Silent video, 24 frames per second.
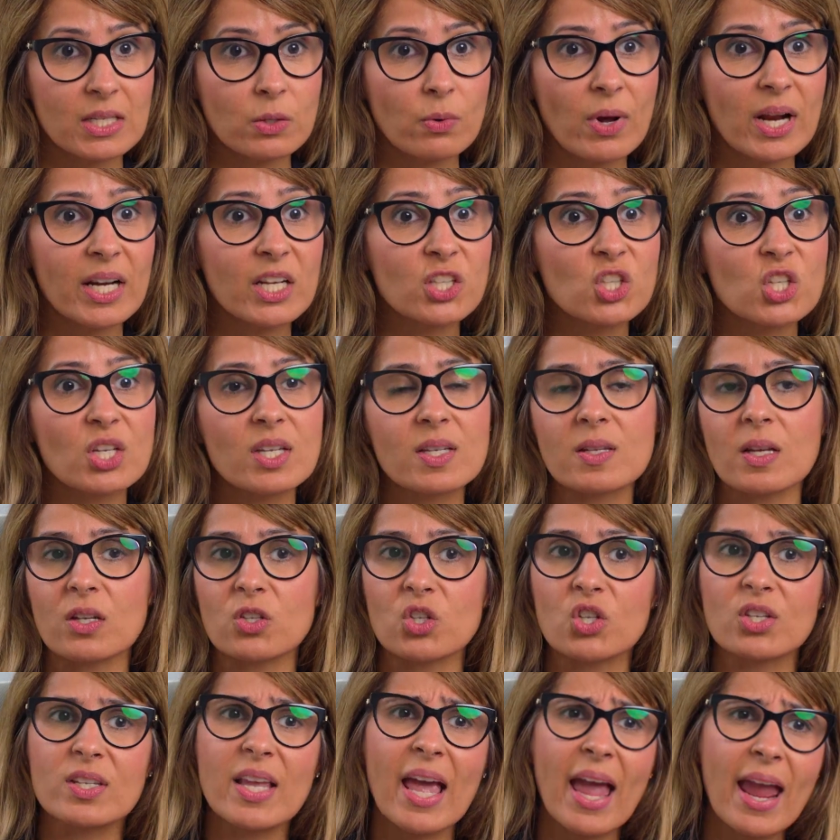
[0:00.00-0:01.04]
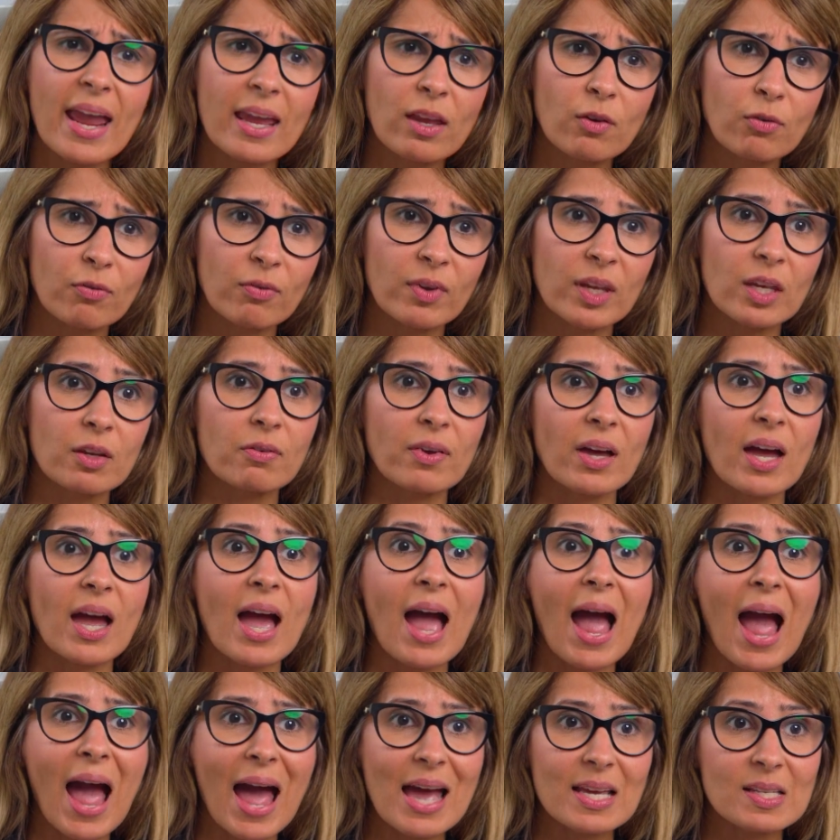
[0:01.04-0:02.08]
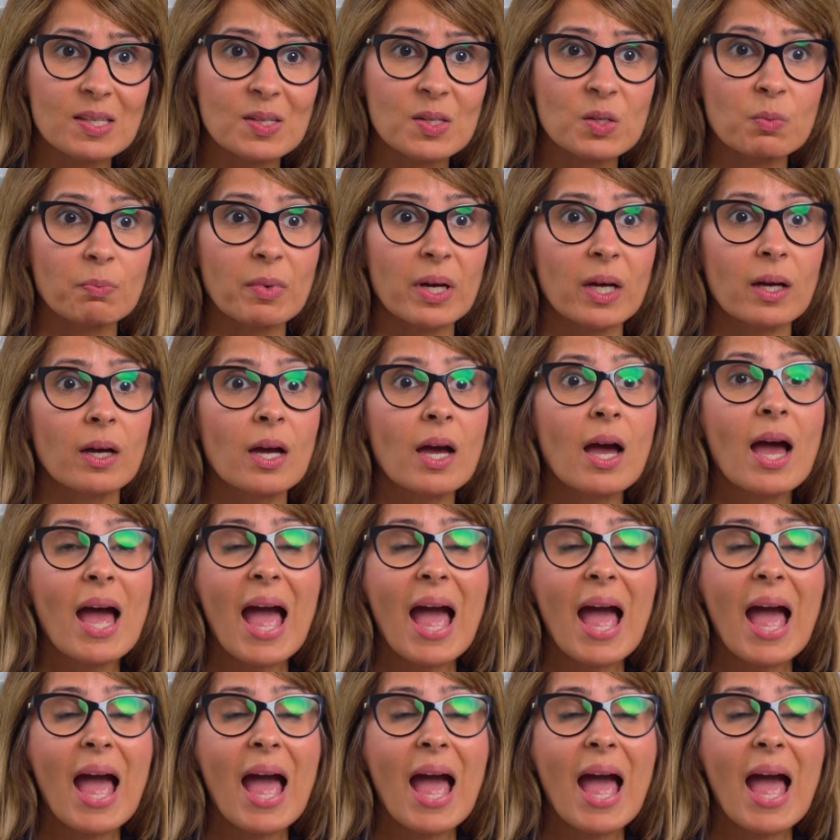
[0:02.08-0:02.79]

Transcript: to allergies such as hay fever, asthma,